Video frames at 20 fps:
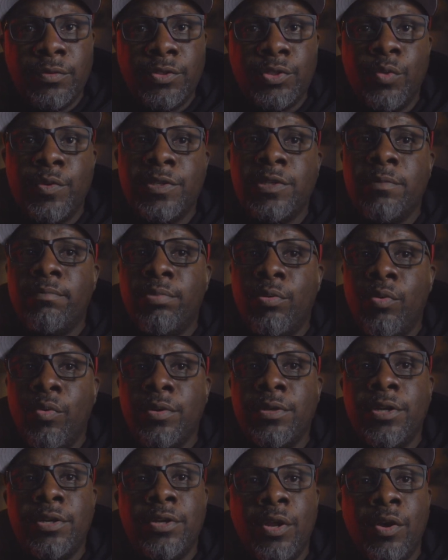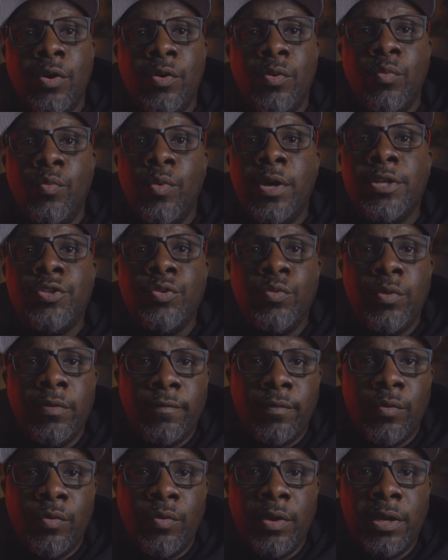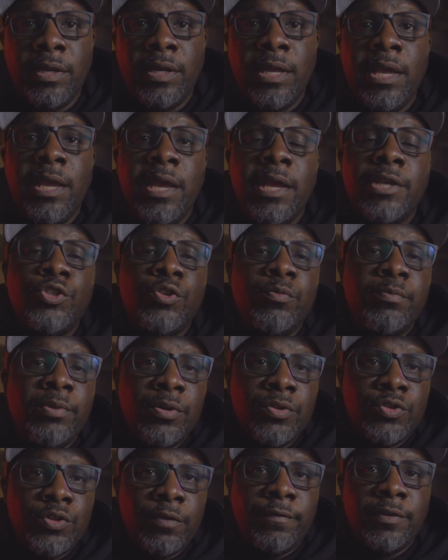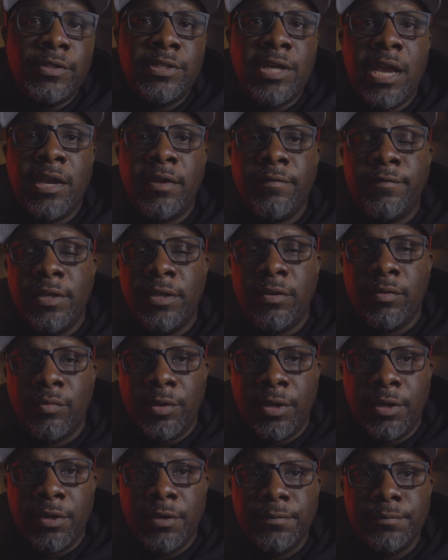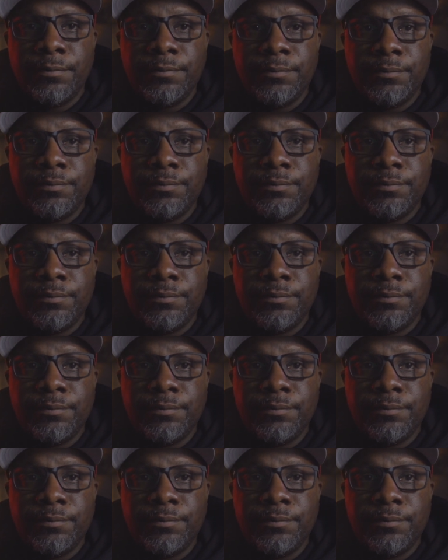so it's important to know what to avoid as you build your photography career.